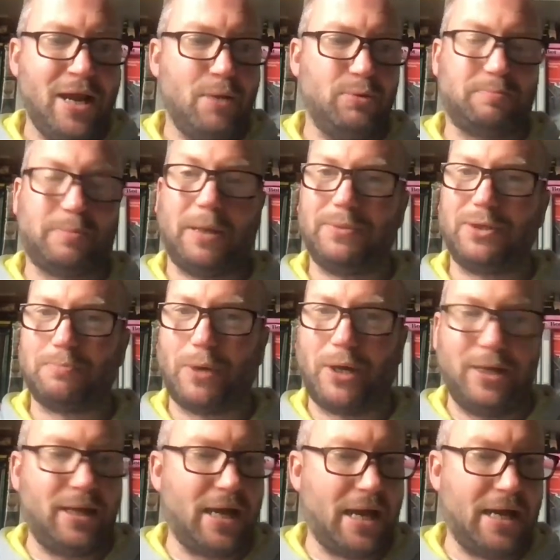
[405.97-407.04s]
was published
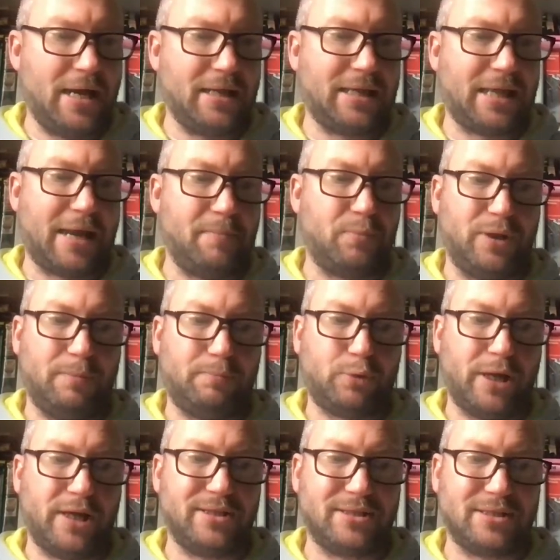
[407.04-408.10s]
by Cambria
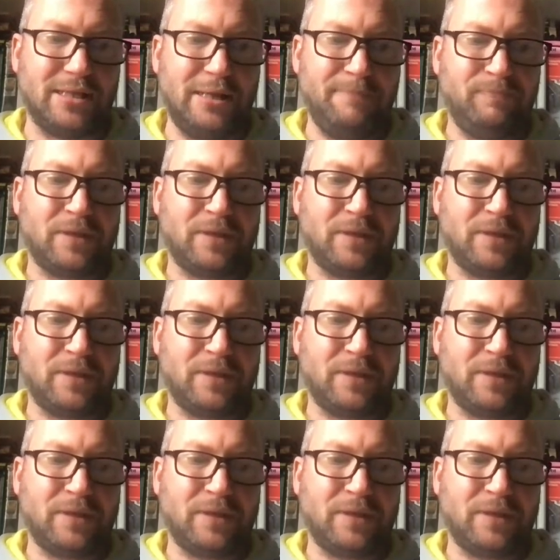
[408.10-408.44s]
Press.